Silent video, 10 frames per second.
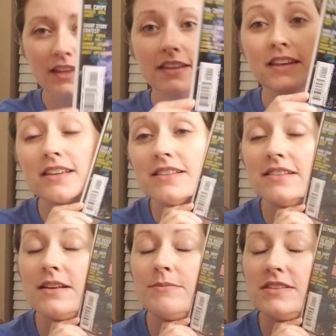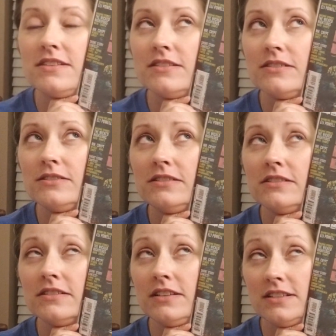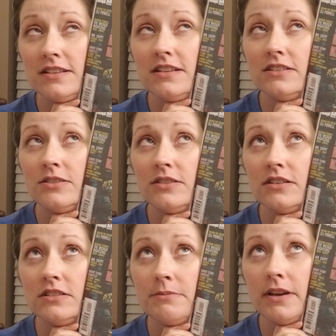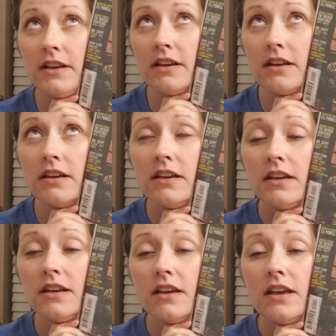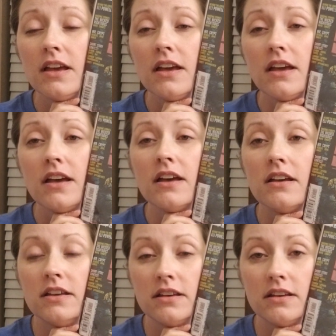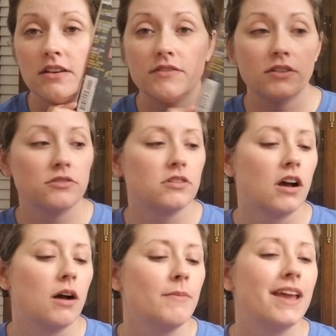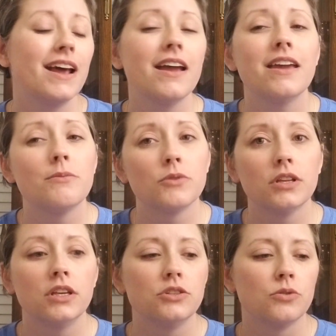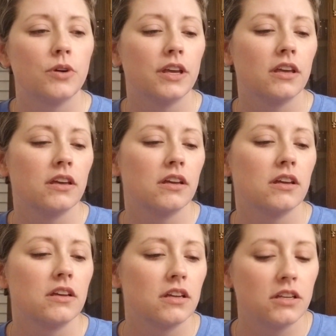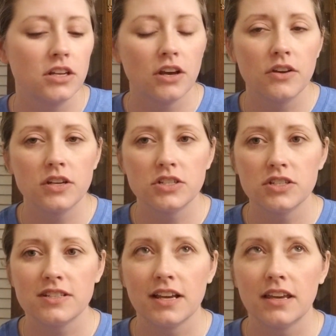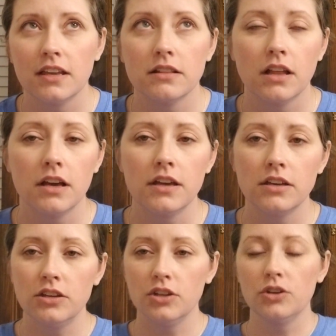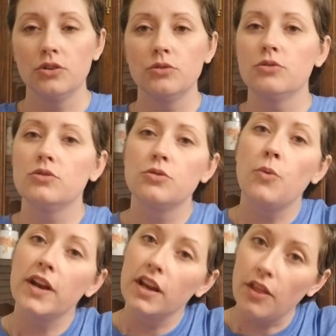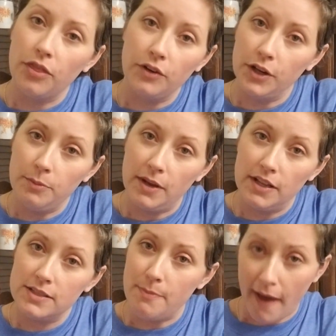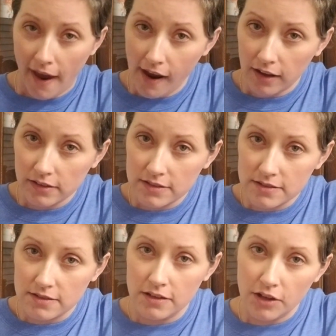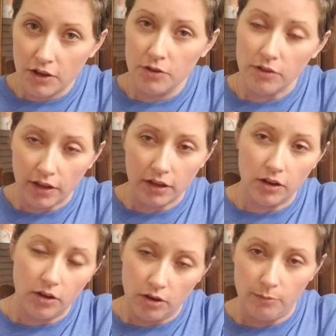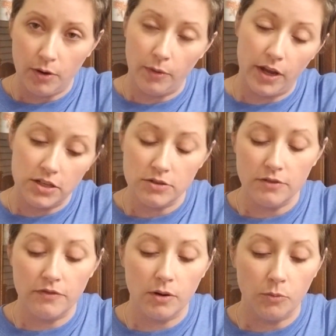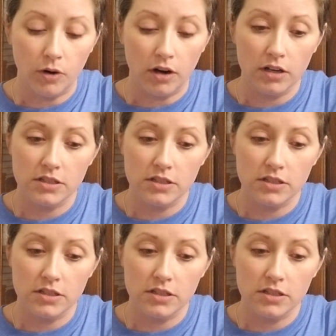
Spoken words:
Yes, I'm still listening to The Hunchback of Notre Dame, and I am really enjoying it. You know, it's just I get like, you know, 20 to 30 minutes max, you know, like on my way to and from work.